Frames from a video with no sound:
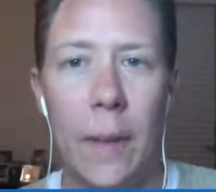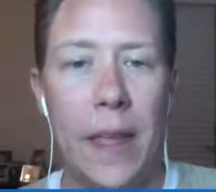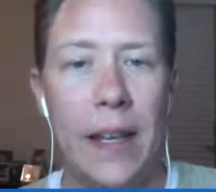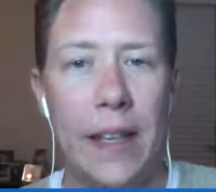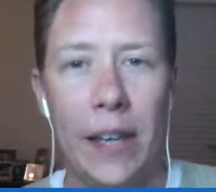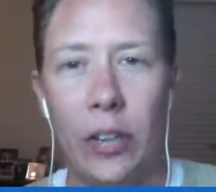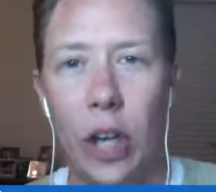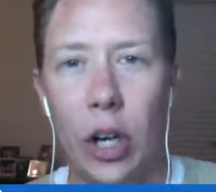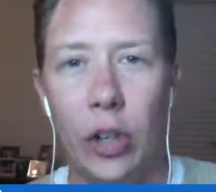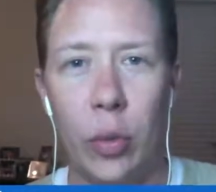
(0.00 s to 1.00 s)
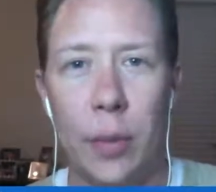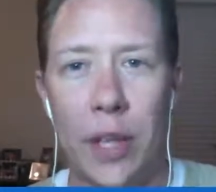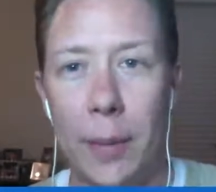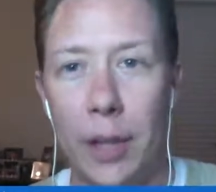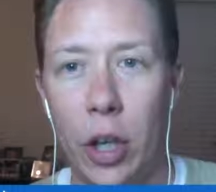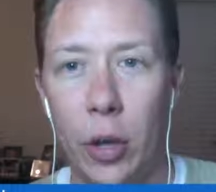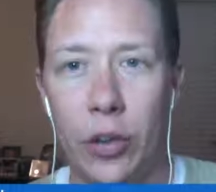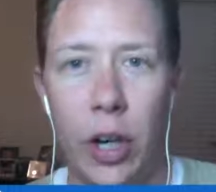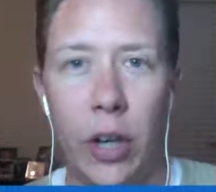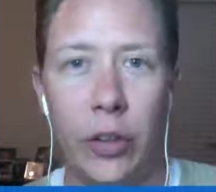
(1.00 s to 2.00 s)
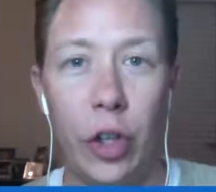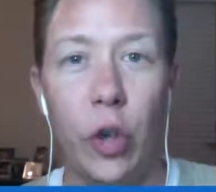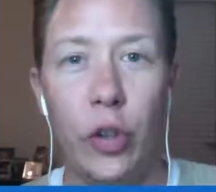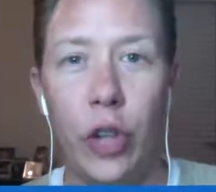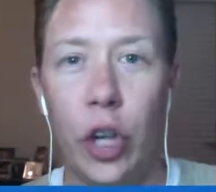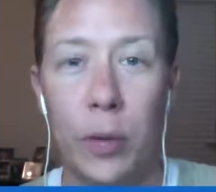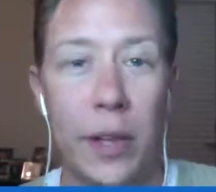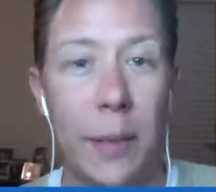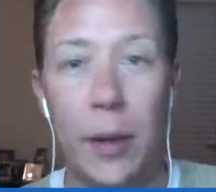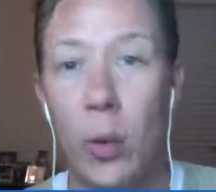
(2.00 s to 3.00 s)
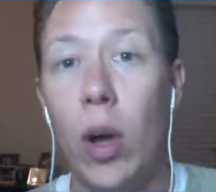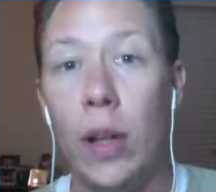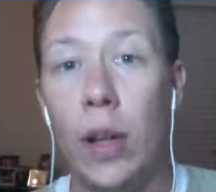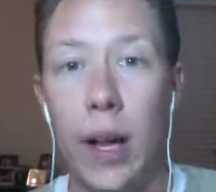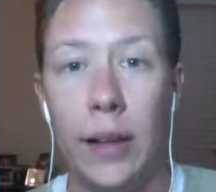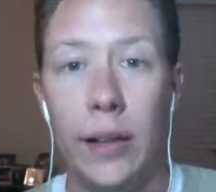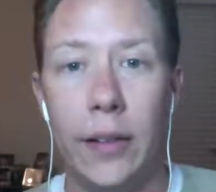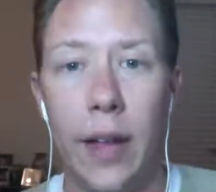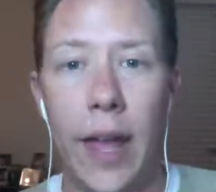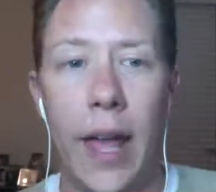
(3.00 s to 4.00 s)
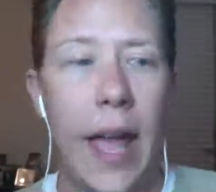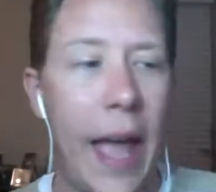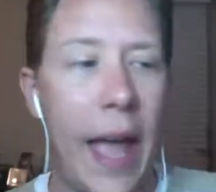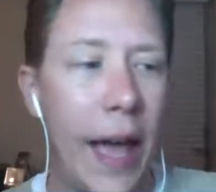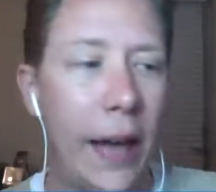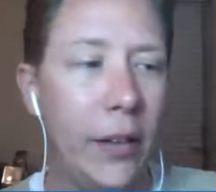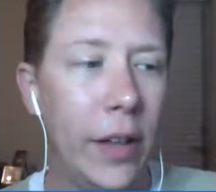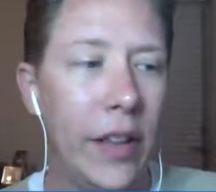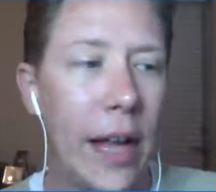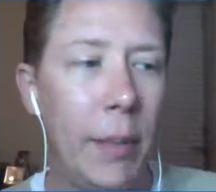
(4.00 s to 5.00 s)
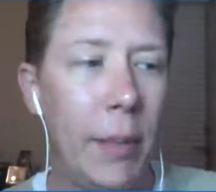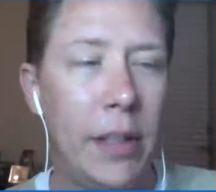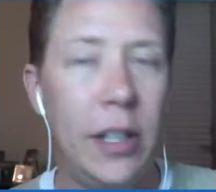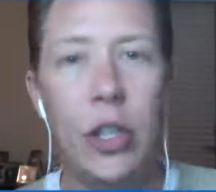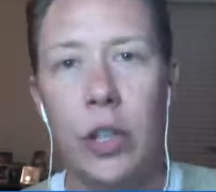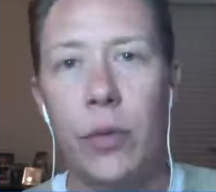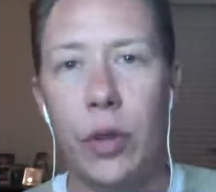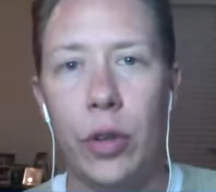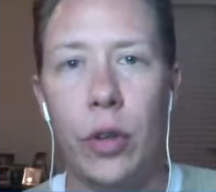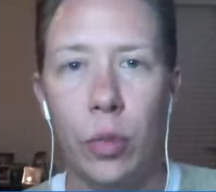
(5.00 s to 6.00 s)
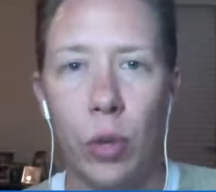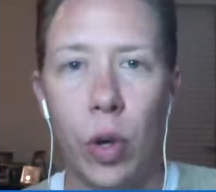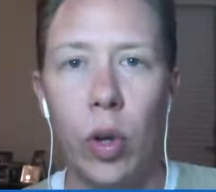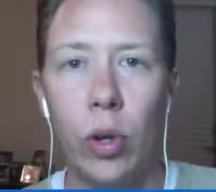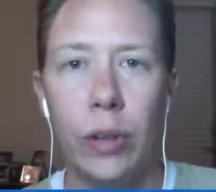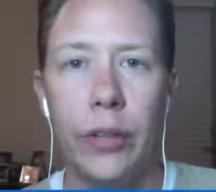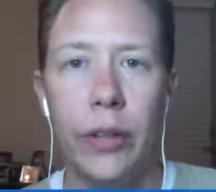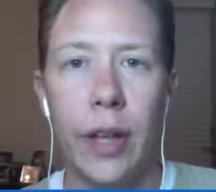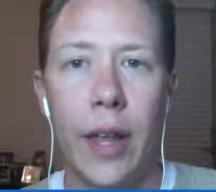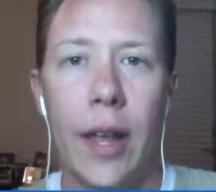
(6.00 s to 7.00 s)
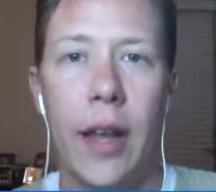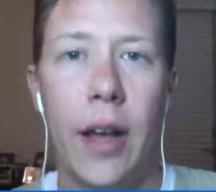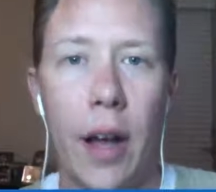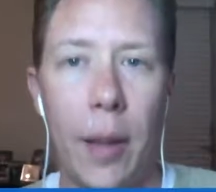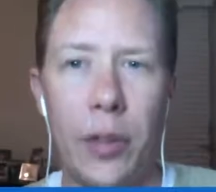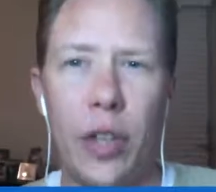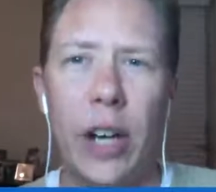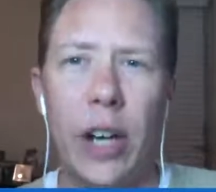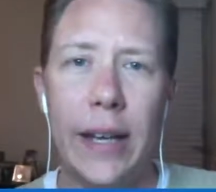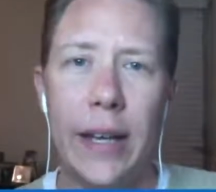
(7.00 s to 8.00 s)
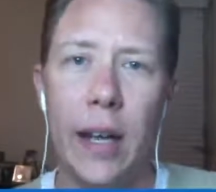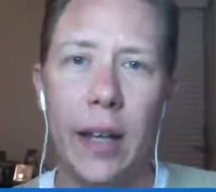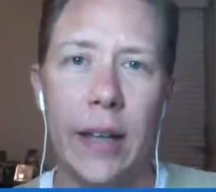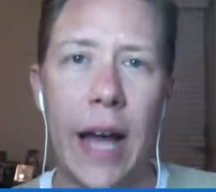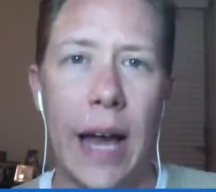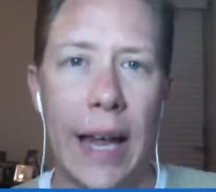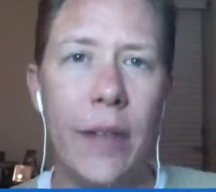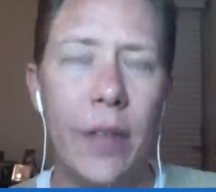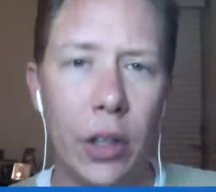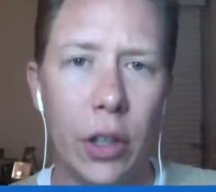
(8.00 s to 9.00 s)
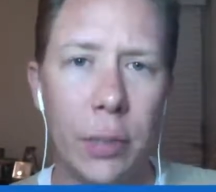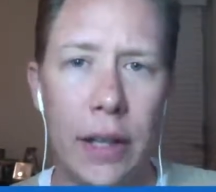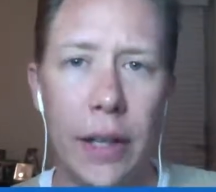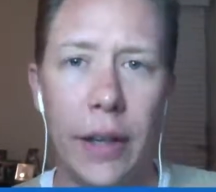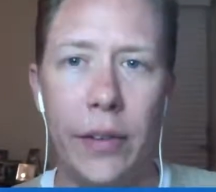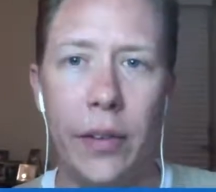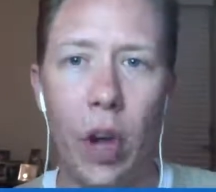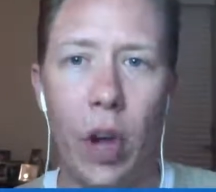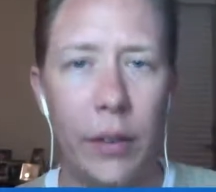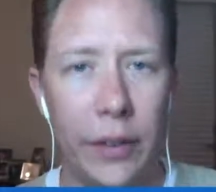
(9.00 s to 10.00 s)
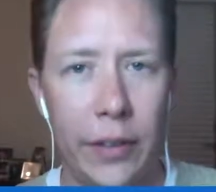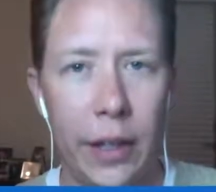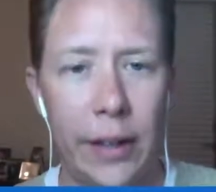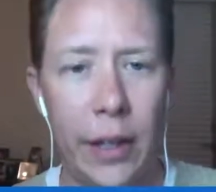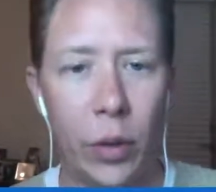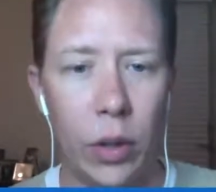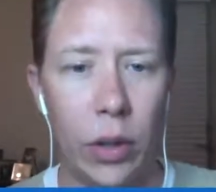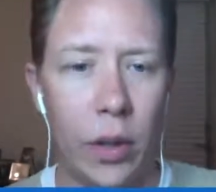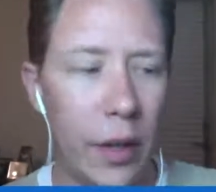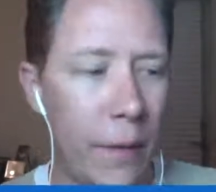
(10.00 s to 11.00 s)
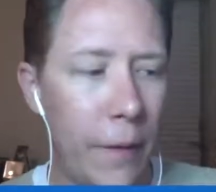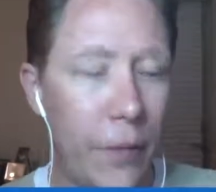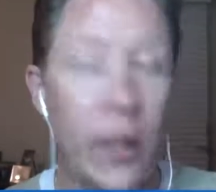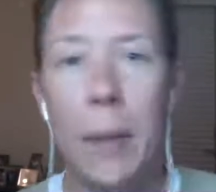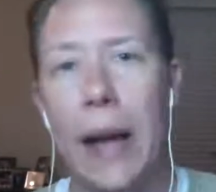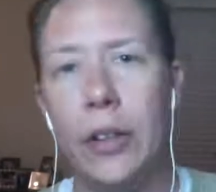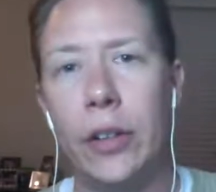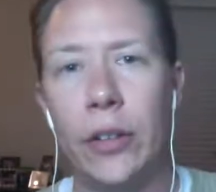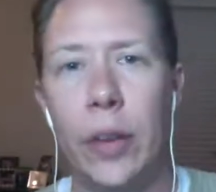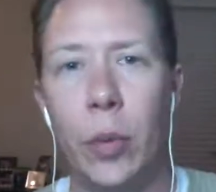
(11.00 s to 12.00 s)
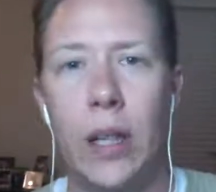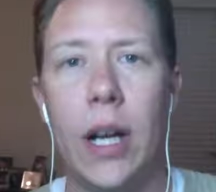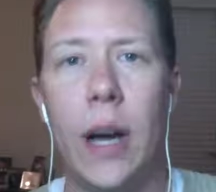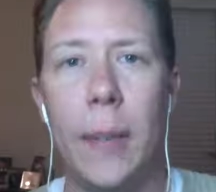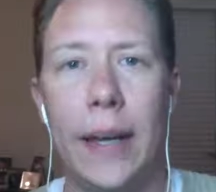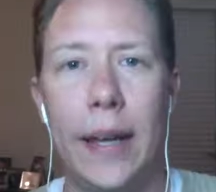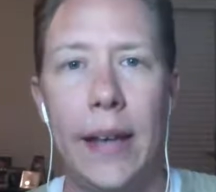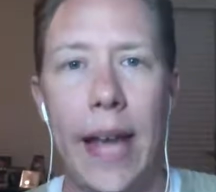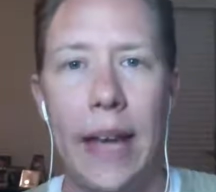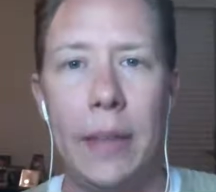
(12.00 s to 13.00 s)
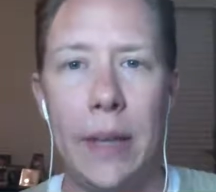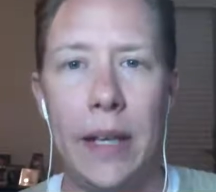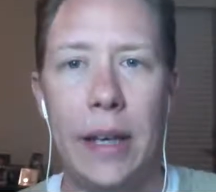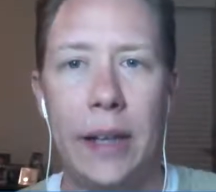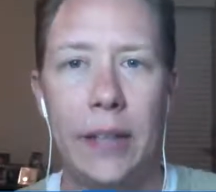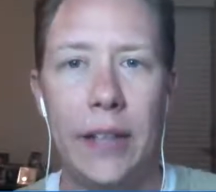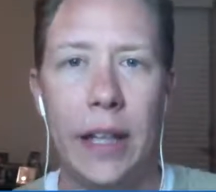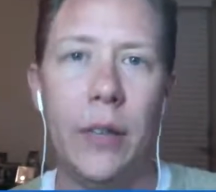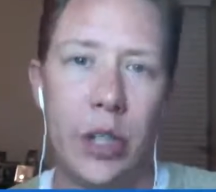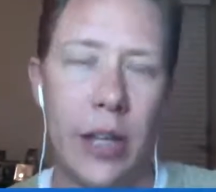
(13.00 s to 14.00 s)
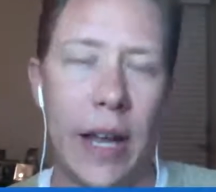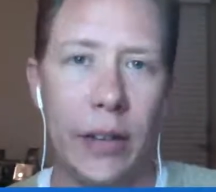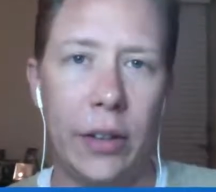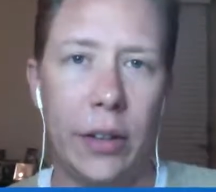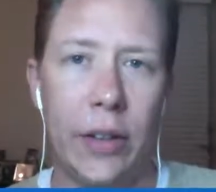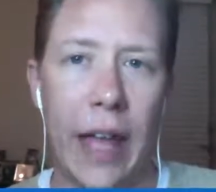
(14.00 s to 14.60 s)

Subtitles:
Guest stars were becoming co-stars, and co-stars were becoming one-lines. And the competition for those roles started getting a lot heavier, because all of a sudden there were film actors that were coming in and being television actors.